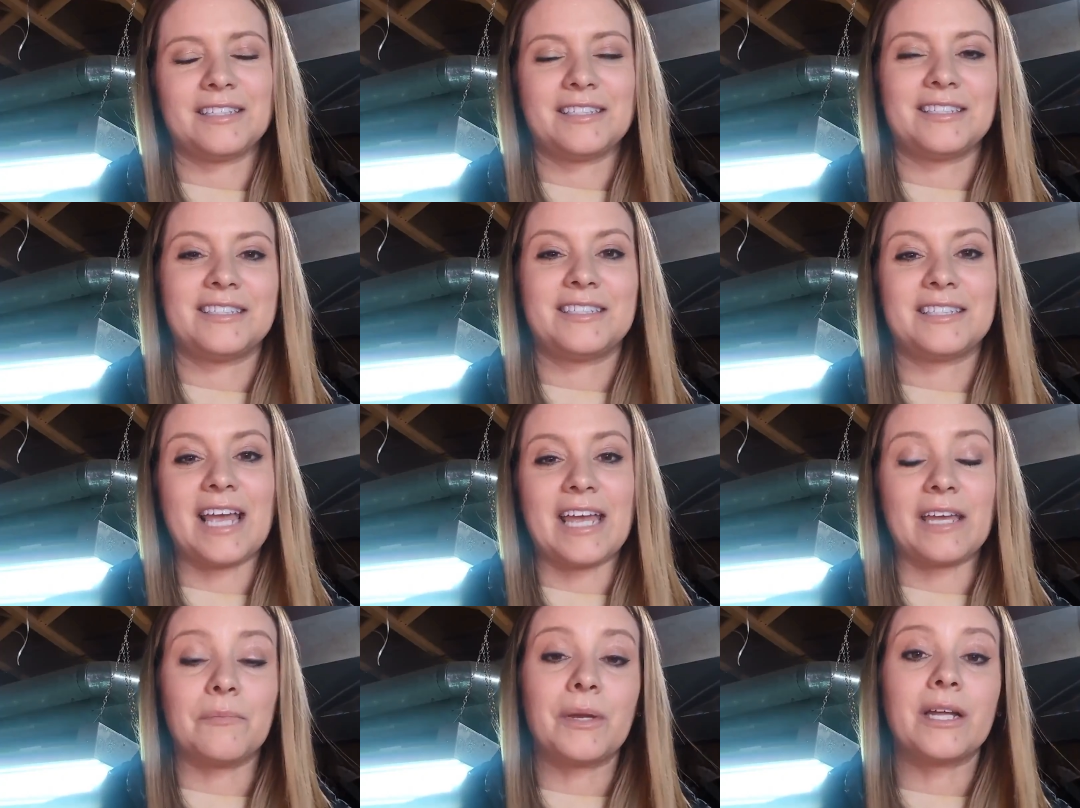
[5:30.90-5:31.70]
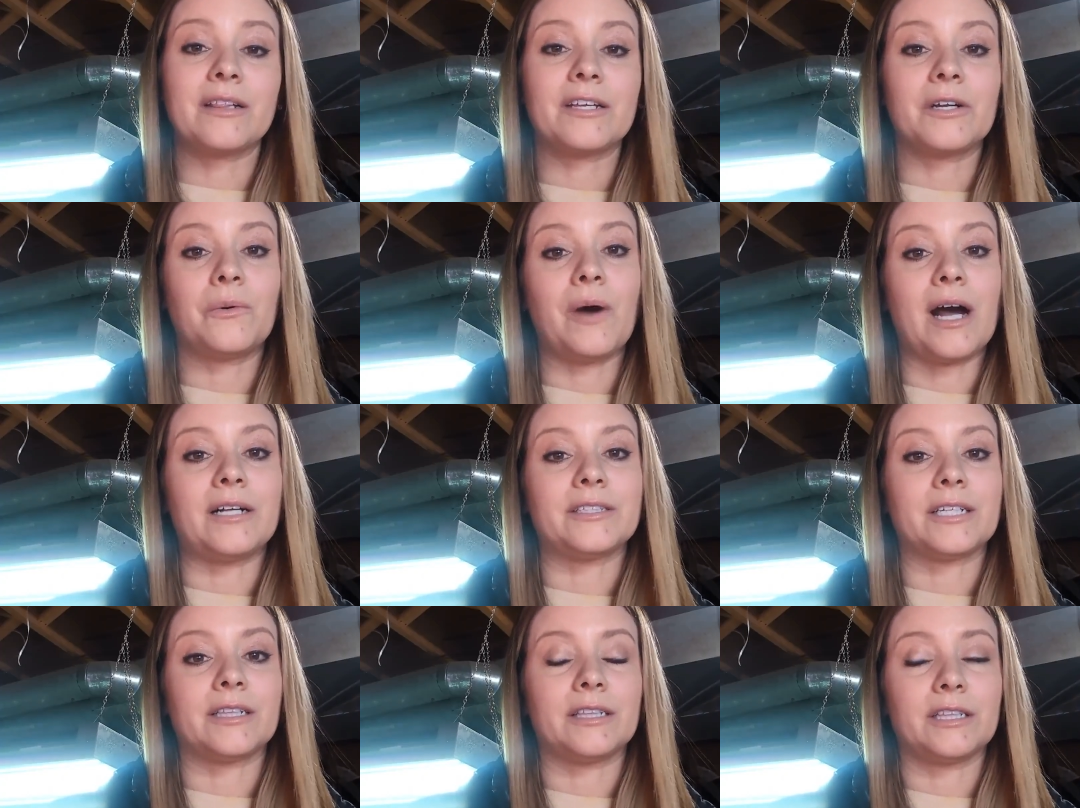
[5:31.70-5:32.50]
it's taken me a little
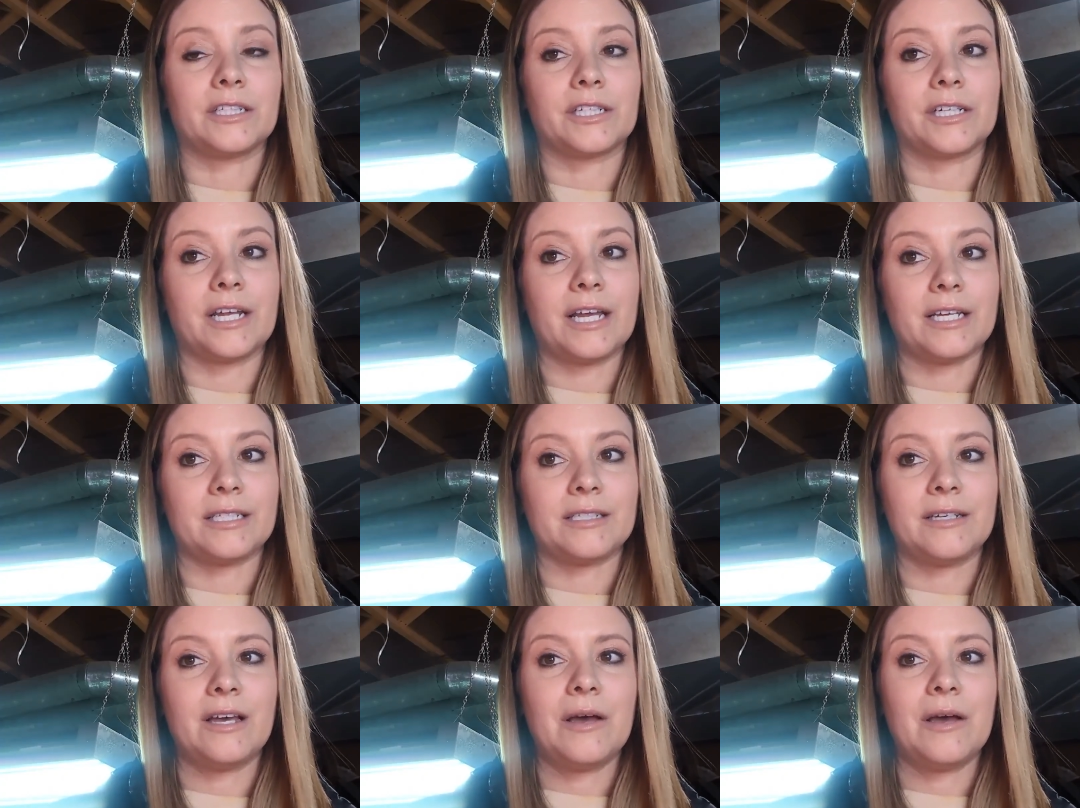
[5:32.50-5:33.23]
while to learn it,